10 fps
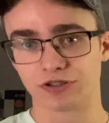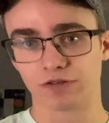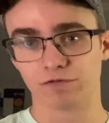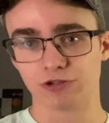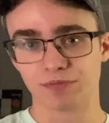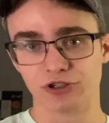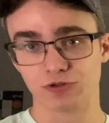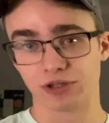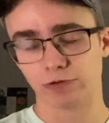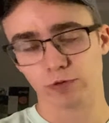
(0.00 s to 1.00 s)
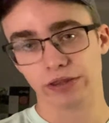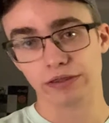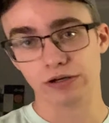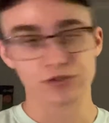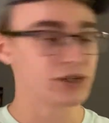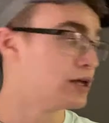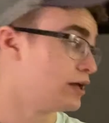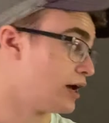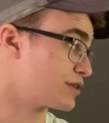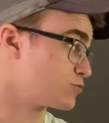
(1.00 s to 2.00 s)
of the first major, they won those
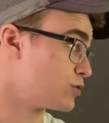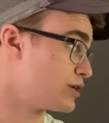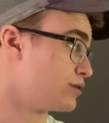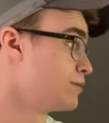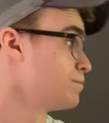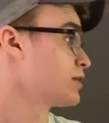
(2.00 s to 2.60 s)
as well.